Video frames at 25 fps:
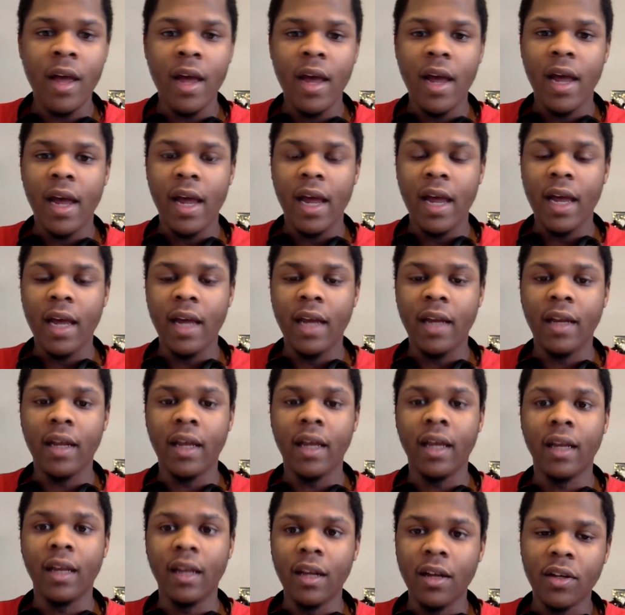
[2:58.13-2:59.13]
and it
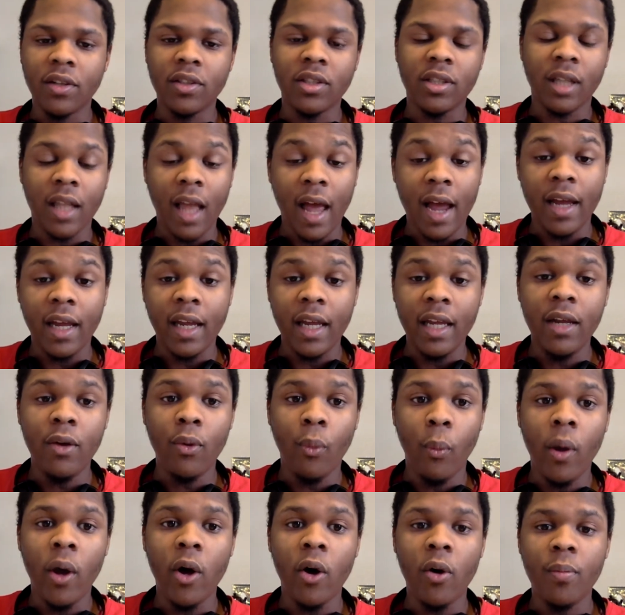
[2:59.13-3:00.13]
looks like he
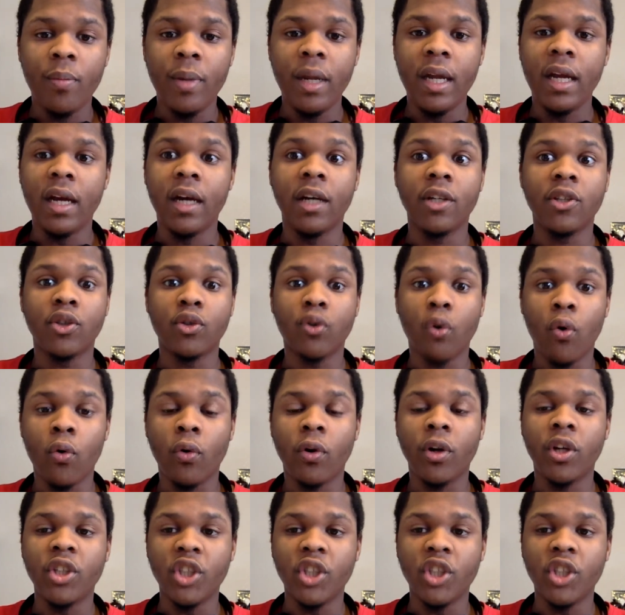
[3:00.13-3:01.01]
will be a scoring